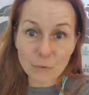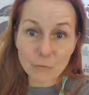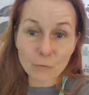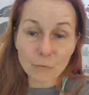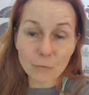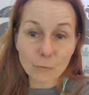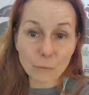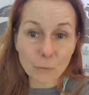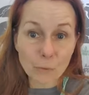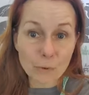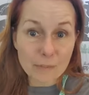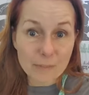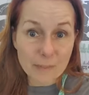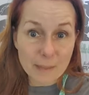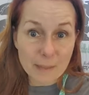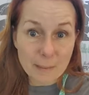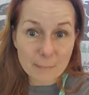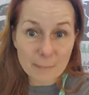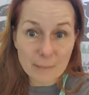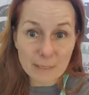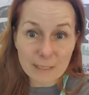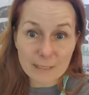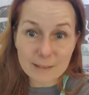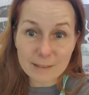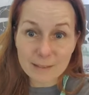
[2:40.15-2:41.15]
for
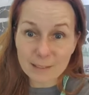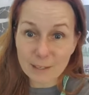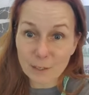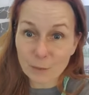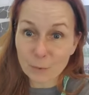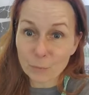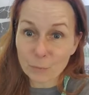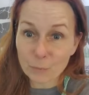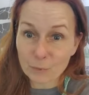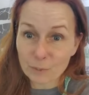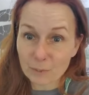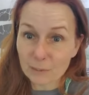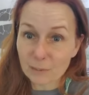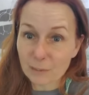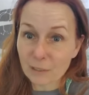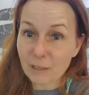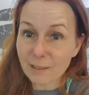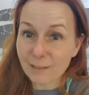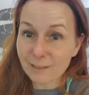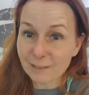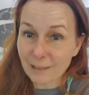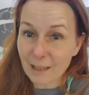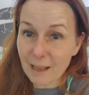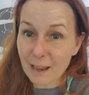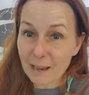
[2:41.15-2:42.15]
them in their real
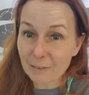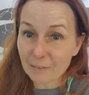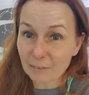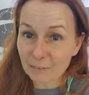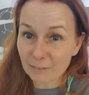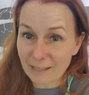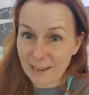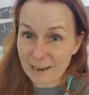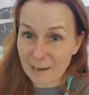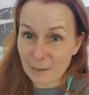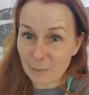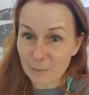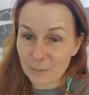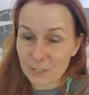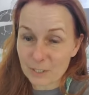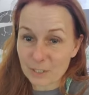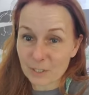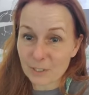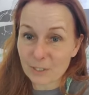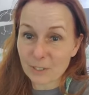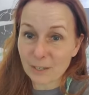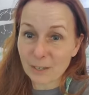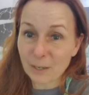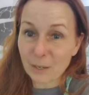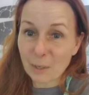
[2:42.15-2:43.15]
live
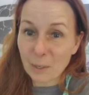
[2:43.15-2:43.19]
language.